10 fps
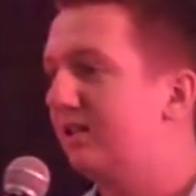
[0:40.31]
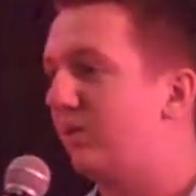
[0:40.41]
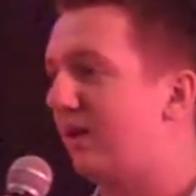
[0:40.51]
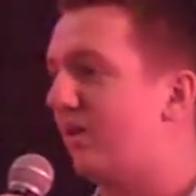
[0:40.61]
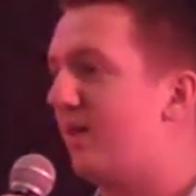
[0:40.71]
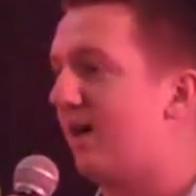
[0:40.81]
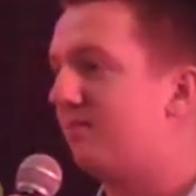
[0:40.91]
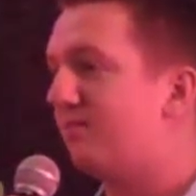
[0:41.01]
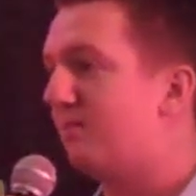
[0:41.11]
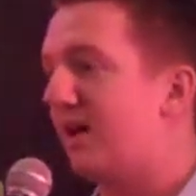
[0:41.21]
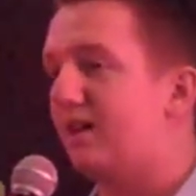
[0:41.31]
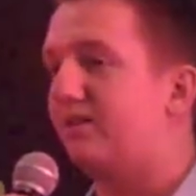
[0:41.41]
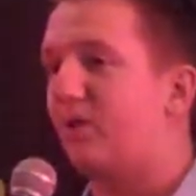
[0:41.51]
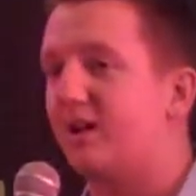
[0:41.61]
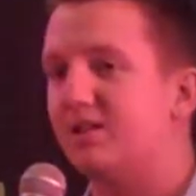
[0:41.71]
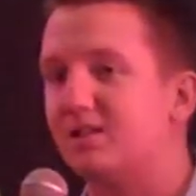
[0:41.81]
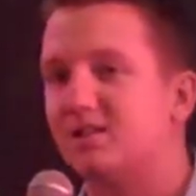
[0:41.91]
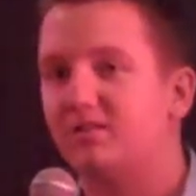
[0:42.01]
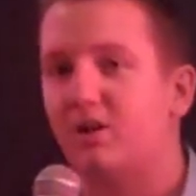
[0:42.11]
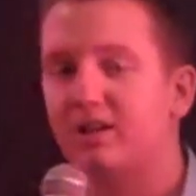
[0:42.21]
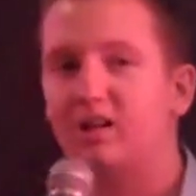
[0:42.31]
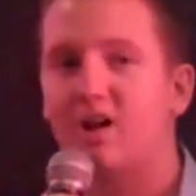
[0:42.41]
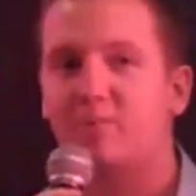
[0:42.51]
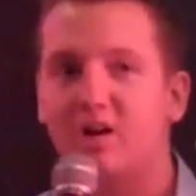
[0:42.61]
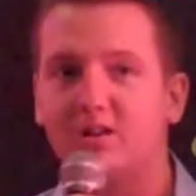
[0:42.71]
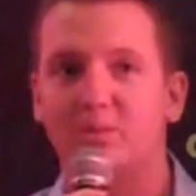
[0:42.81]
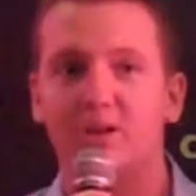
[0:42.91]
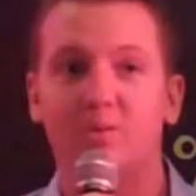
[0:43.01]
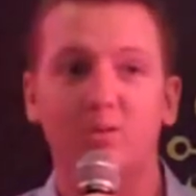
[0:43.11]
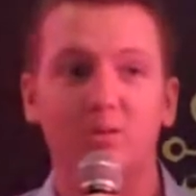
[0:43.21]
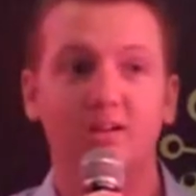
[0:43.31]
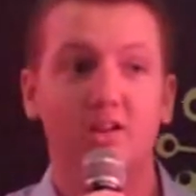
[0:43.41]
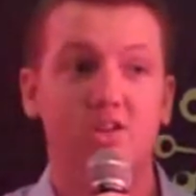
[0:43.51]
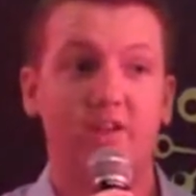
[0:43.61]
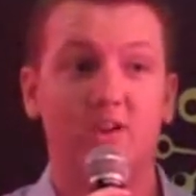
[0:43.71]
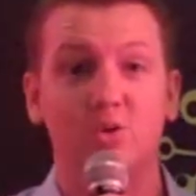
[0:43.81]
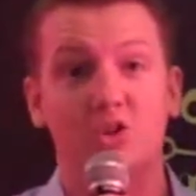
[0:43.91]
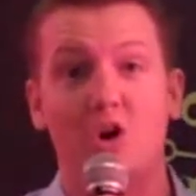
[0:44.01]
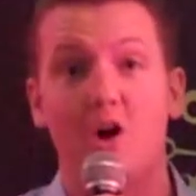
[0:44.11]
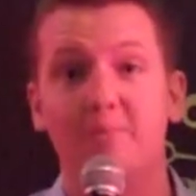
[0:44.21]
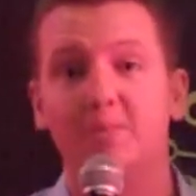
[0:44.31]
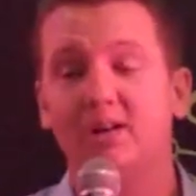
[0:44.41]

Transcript: We're here about making friends, finding like-minded people, and just having a good time.